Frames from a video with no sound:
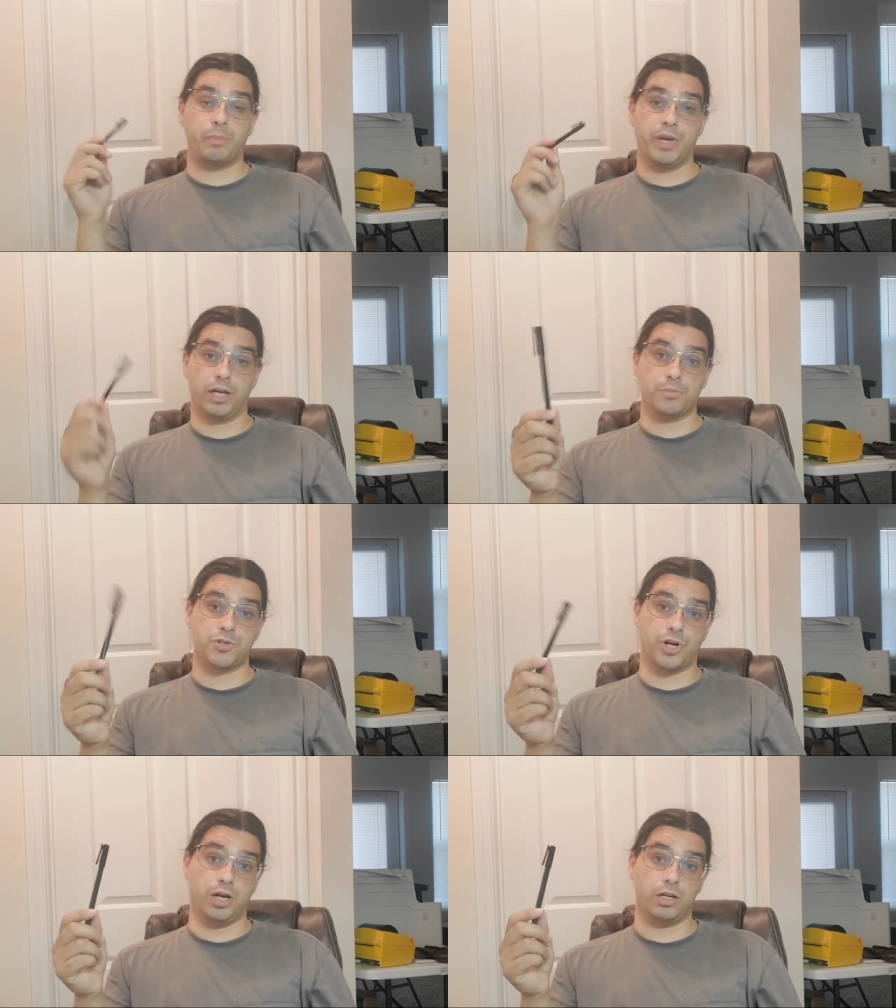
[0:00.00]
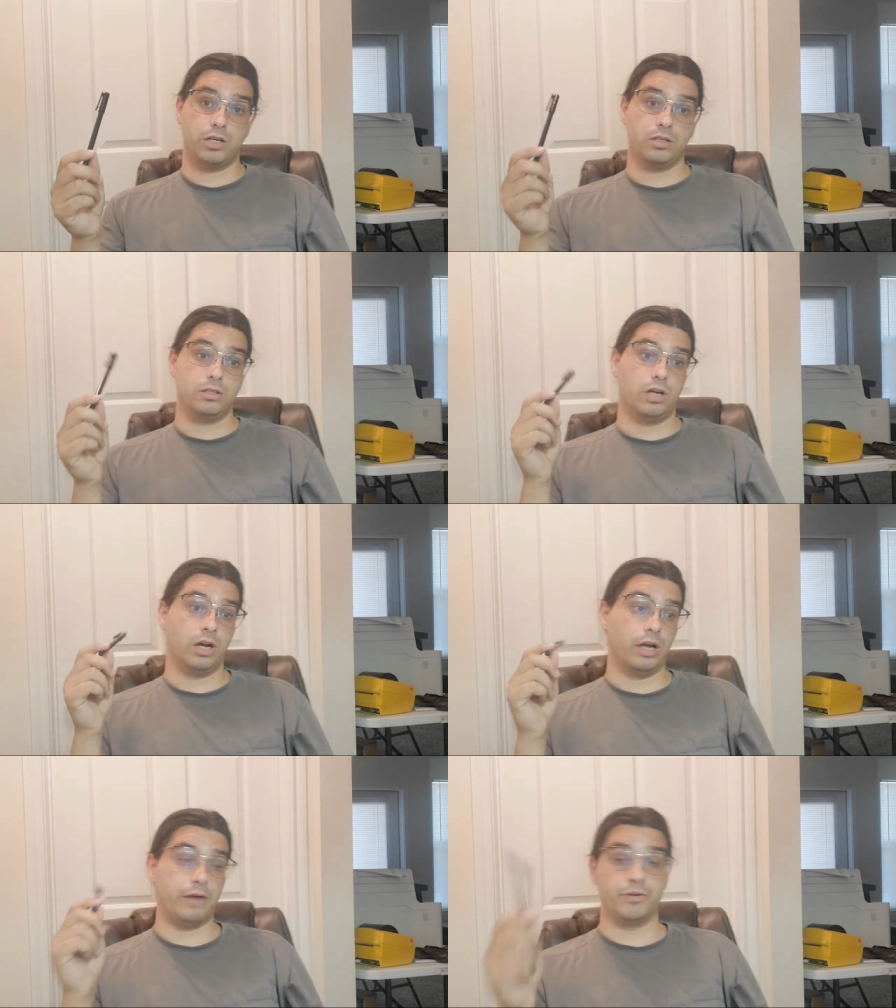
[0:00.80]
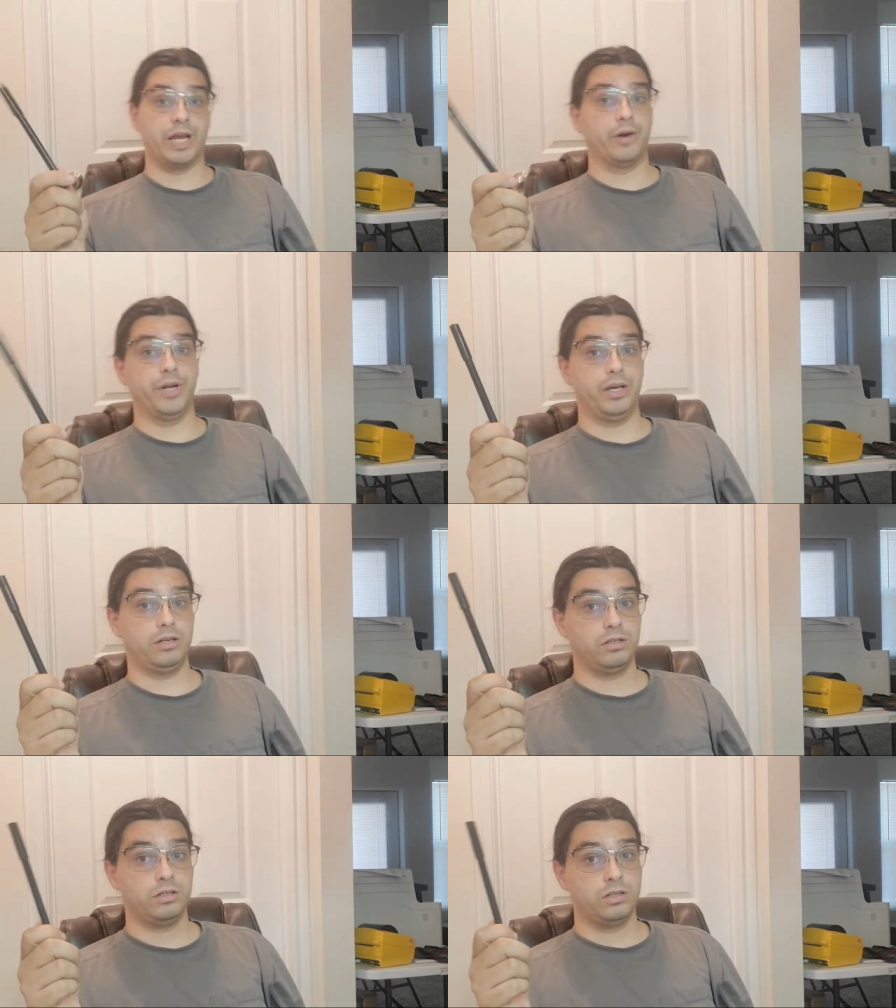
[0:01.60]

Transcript: pickup truck every now and then.